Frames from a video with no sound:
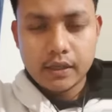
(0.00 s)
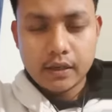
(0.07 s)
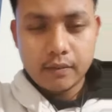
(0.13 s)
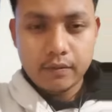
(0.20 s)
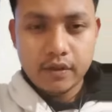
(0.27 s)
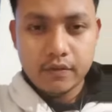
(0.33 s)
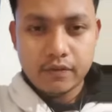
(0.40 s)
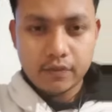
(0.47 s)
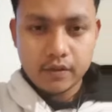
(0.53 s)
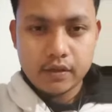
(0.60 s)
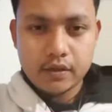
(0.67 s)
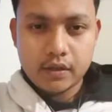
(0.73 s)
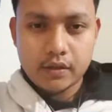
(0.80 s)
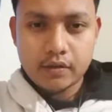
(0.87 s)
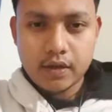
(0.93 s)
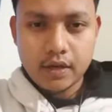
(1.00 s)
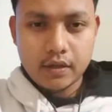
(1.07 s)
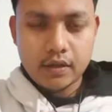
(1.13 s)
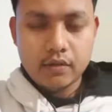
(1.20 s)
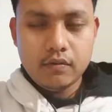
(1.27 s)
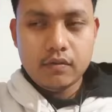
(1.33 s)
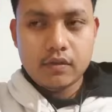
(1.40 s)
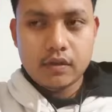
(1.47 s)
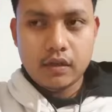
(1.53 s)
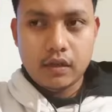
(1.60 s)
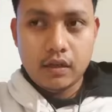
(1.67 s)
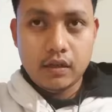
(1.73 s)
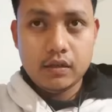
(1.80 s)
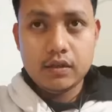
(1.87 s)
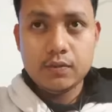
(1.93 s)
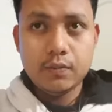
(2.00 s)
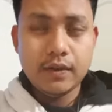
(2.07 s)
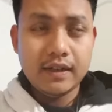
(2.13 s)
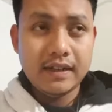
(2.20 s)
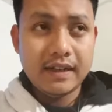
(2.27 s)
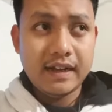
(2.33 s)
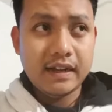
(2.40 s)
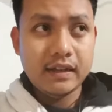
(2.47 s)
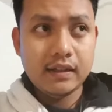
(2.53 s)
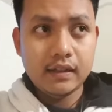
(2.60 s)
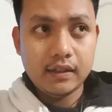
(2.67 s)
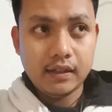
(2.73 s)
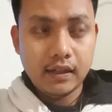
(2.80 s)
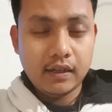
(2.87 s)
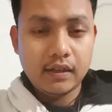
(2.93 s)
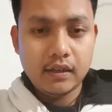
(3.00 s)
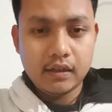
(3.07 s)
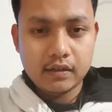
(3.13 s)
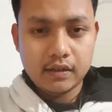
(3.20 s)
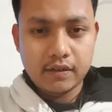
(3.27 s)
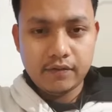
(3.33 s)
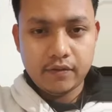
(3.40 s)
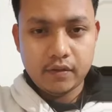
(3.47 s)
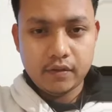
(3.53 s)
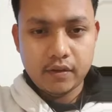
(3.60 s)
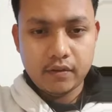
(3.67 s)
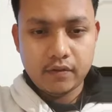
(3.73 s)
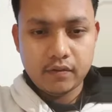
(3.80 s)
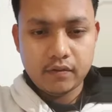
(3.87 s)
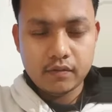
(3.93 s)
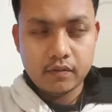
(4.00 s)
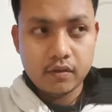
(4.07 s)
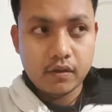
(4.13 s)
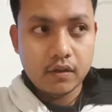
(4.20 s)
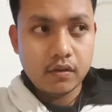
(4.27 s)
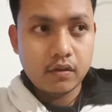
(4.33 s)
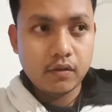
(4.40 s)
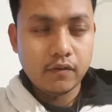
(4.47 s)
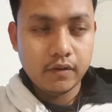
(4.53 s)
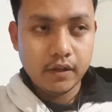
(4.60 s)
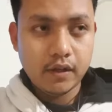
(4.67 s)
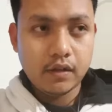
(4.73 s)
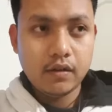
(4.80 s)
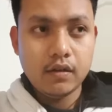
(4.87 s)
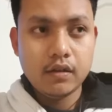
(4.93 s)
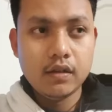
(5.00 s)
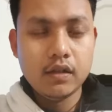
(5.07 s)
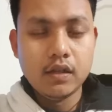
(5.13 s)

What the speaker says: I'm in the first year right now. It's been like 10 days after I arrived over here.